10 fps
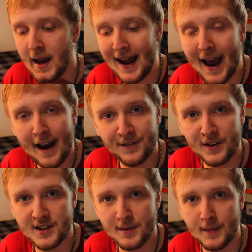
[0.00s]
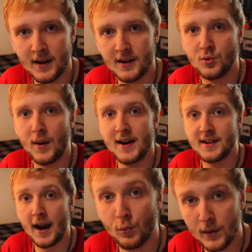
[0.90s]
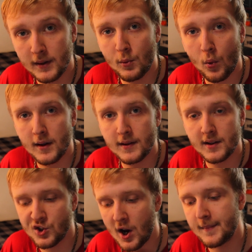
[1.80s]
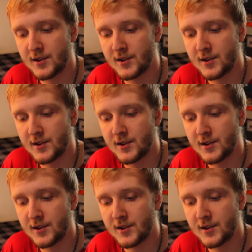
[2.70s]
And after I submitted it twice, I really wanted the job.